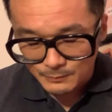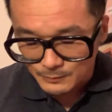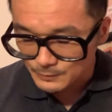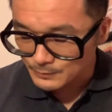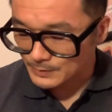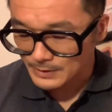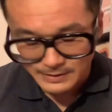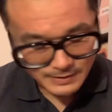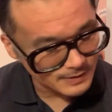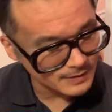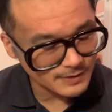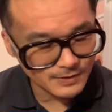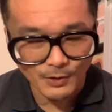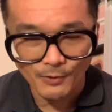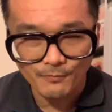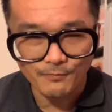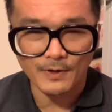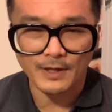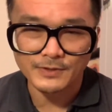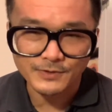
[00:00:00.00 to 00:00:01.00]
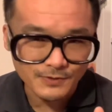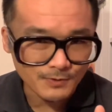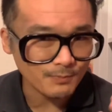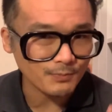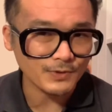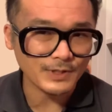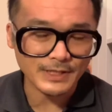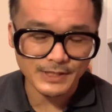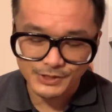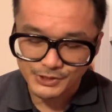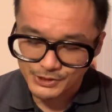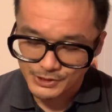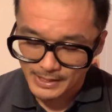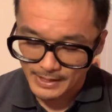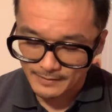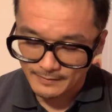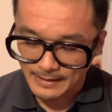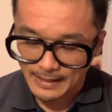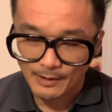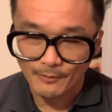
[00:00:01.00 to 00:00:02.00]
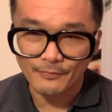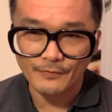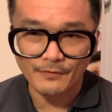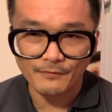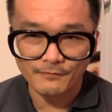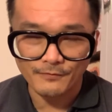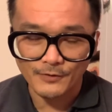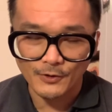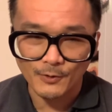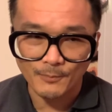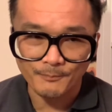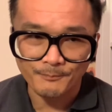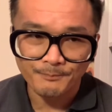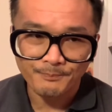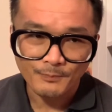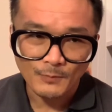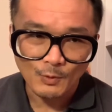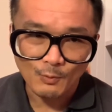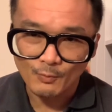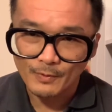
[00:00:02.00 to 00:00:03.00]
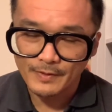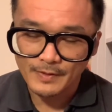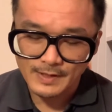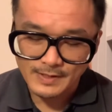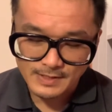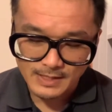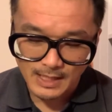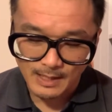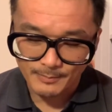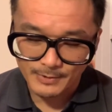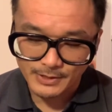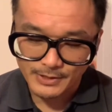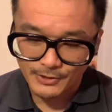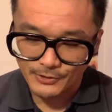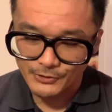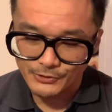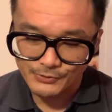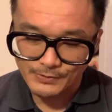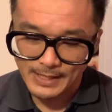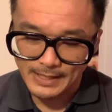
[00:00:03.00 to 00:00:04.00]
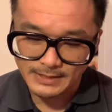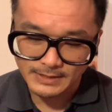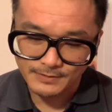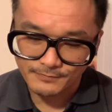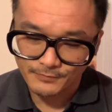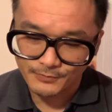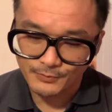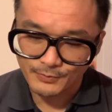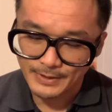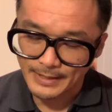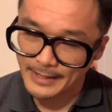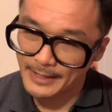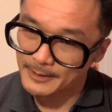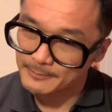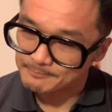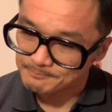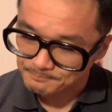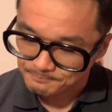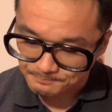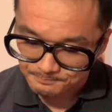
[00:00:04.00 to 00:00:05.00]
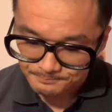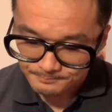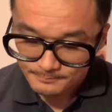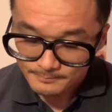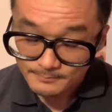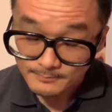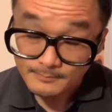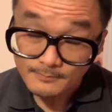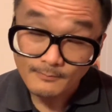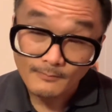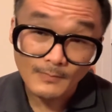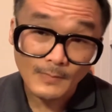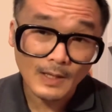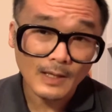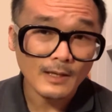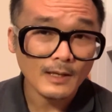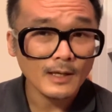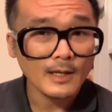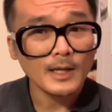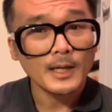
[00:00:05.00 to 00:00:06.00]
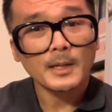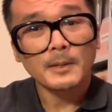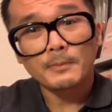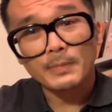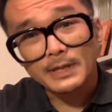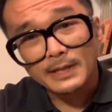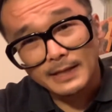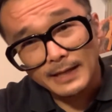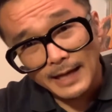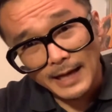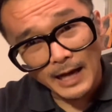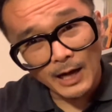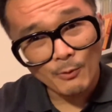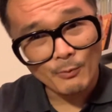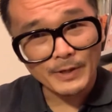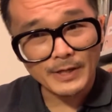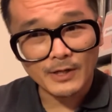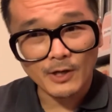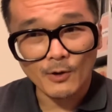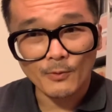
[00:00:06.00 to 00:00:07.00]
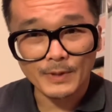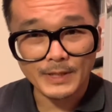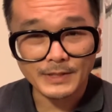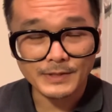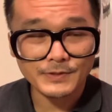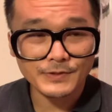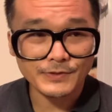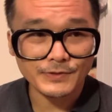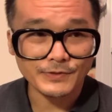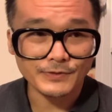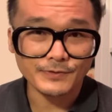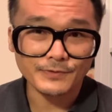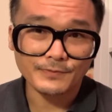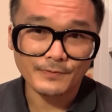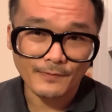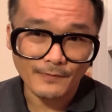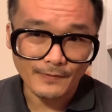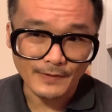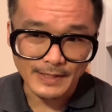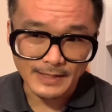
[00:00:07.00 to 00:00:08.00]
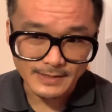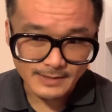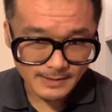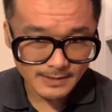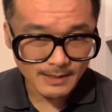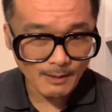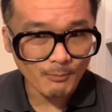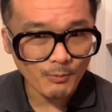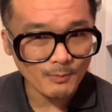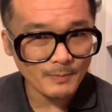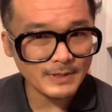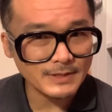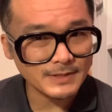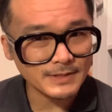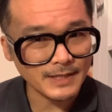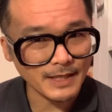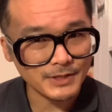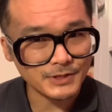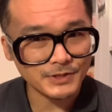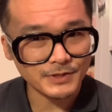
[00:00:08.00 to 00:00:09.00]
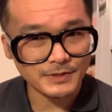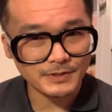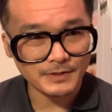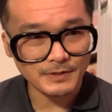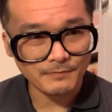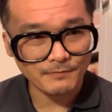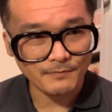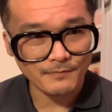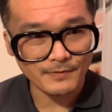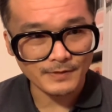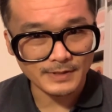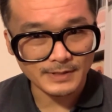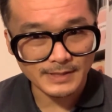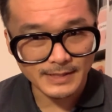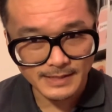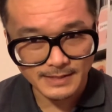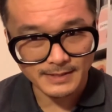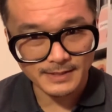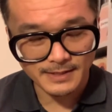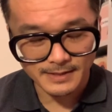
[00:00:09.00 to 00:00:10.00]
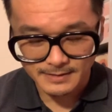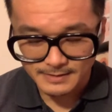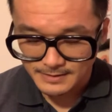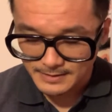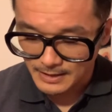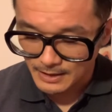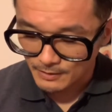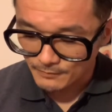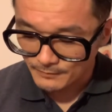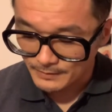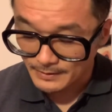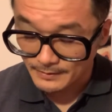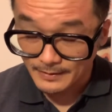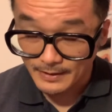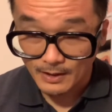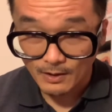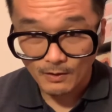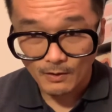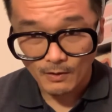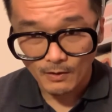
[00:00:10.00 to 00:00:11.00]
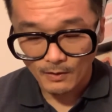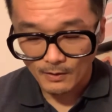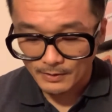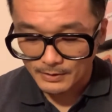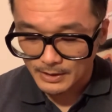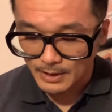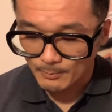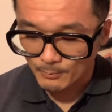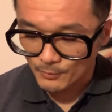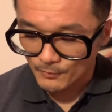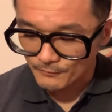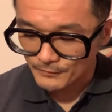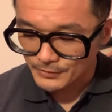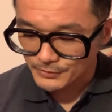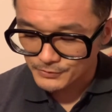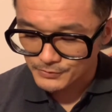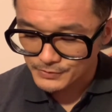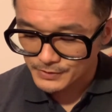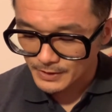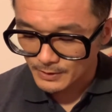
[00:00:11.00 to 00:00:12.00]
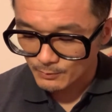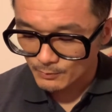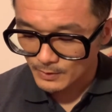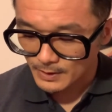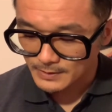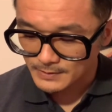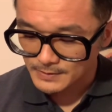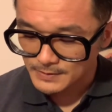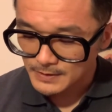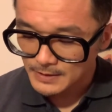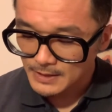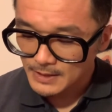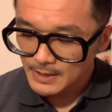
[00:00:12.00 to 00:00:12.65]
It's so fun. So please check out the film with these commentary tracks if you can. But now we go into the supplement section of the disc itself, and there are a number of interesting ones.